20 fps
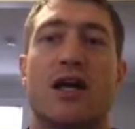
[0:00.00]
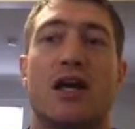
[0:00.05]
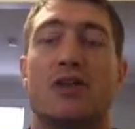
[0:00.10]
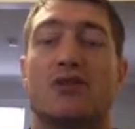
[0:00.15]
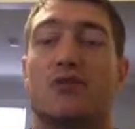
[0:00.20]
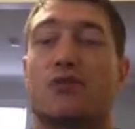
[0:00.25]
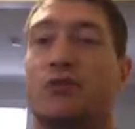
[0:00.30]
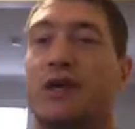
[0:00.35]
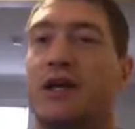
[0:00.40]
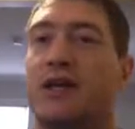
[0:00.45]

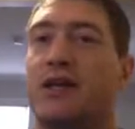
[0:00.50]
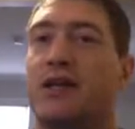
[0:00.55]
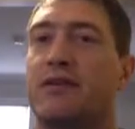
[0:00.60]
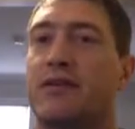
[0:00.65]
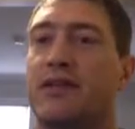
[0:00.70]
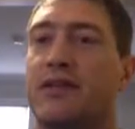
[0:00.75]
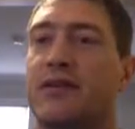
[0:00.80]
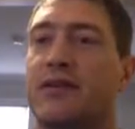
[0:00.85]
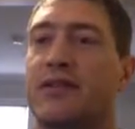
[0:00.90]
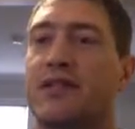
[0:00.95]
It's really,
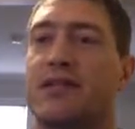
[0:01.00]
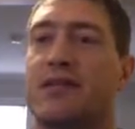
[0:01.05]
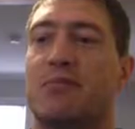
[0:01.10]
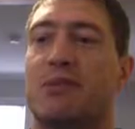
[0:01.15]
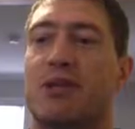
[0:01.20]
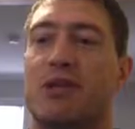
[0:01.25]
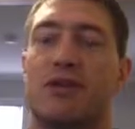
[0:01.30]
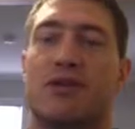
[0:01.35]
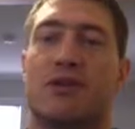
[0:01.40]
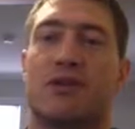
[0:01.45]
really risky,
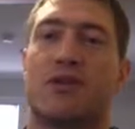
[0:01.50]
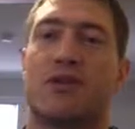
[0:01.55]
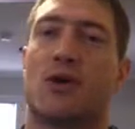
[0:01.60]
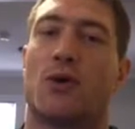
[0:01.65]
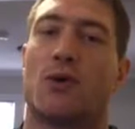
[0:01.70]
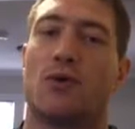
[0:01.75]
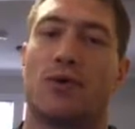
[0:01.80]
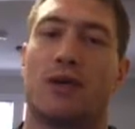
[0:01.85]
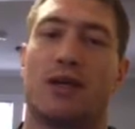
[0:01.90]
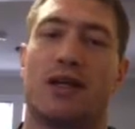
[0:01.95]
but you can
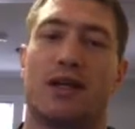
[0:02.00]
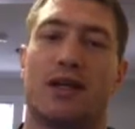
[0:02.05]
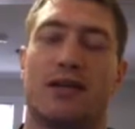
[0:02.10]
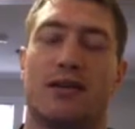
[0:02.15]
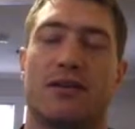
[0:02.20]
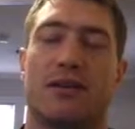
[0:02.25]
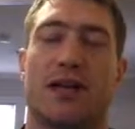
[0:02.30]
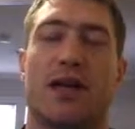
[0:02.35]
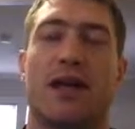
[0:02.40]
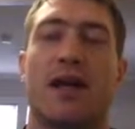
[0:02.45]
totally,
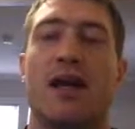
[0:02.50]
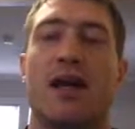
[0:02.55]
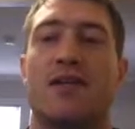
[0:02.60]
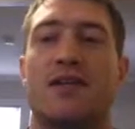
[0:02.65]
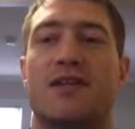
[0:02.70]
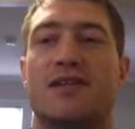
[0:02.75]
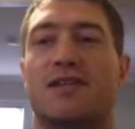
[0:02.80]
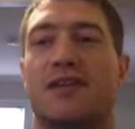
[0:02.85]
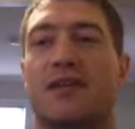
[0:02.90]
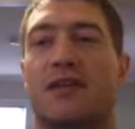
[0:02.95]
like,
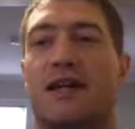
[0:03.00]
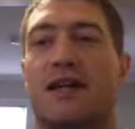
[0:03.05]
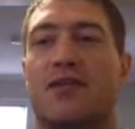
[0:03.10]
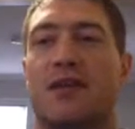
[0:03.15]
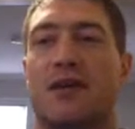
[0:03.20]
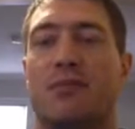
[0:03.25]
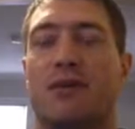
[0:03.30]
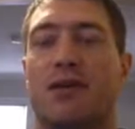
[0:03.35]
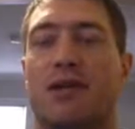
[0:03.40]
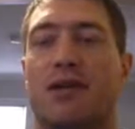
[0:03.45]
this is the kind of
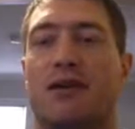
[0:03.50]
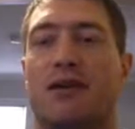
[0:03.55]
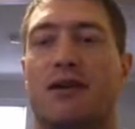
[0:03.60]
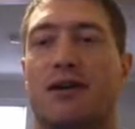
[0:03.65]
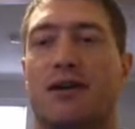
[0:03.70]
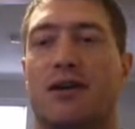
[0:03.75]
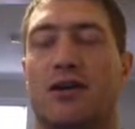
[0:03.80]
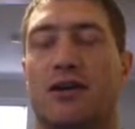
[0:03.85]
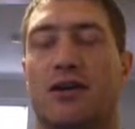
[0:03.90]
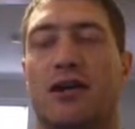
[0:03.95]
company
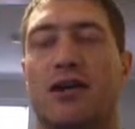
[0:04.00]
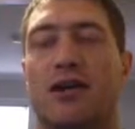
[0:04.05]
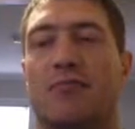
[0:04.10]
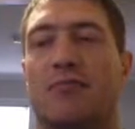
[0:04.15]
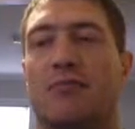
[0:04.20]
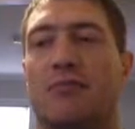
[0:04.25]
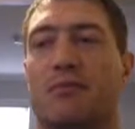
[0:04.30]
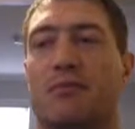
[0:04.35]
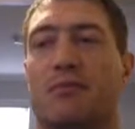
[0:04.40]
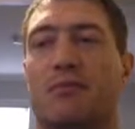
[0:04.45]
or kind of
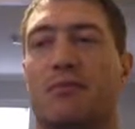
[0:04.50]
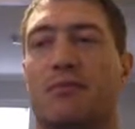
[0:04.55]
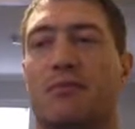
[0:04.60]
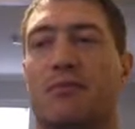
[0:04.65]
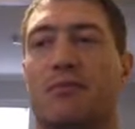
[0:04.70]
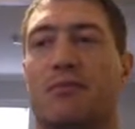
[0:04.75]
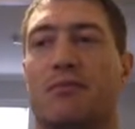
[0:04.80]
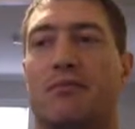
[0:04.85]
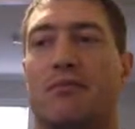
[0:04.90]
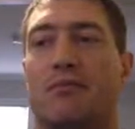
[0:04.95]

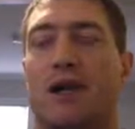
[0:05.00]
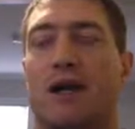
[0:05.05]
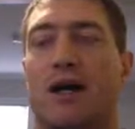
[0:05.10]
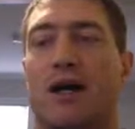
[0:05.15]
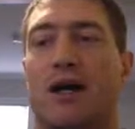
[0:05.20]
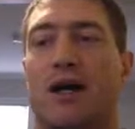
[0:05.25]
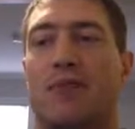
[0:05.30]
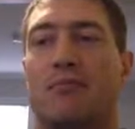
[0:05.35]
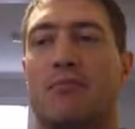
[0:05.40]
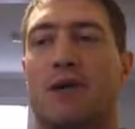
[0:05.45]

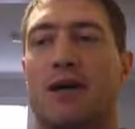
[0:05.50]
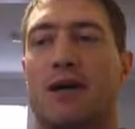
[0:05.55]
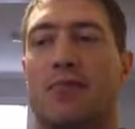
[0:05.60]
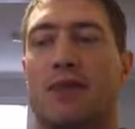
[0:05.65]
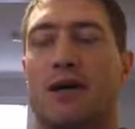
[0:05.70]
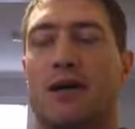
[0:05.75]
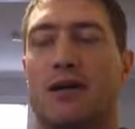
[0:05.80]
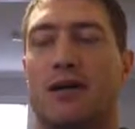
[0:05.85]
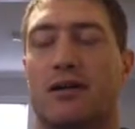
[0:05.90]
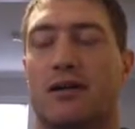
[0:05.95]
money
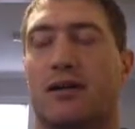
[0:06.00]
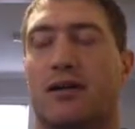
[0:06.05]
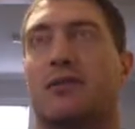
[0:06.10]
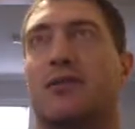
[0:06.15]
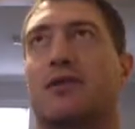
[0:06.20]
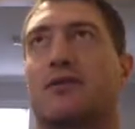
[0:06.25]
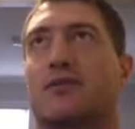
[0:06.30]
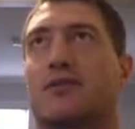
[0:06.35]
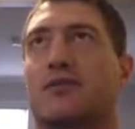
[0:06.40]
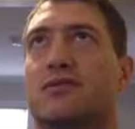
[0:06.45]
market,
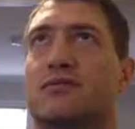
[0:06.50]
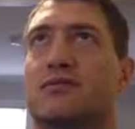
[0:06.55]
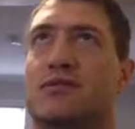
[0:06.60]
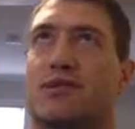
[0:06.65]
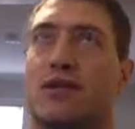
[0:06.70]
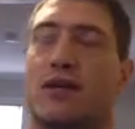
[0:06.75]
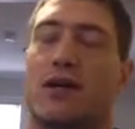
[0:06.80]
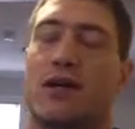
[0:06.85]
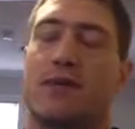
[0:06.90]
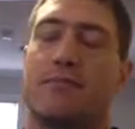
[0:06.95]

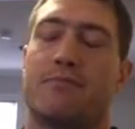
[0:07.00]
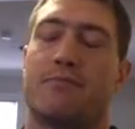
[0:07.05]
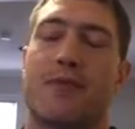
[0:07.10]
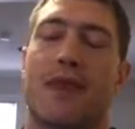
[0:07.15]
kind